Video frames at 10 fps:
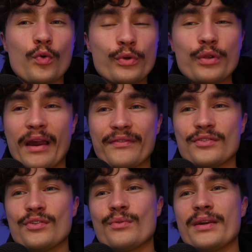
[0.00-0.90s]
All you have to
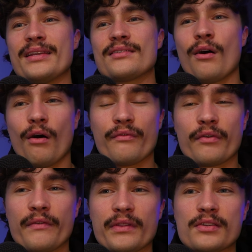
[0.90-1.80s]
do is
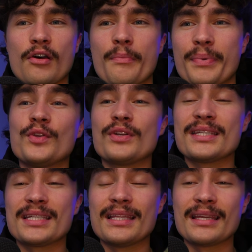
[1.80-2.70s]
hover over the top. You can
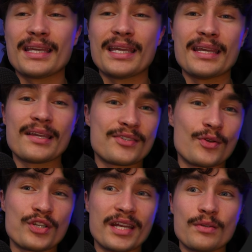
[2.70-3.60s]
see the key
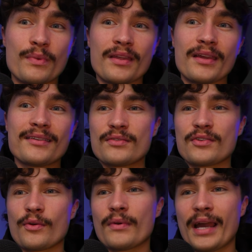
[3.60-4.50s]
associated with it.
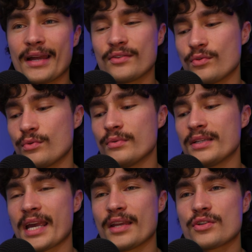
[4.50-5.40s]
So hand tool
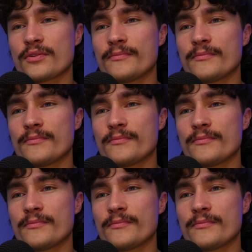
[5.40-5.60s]
is H.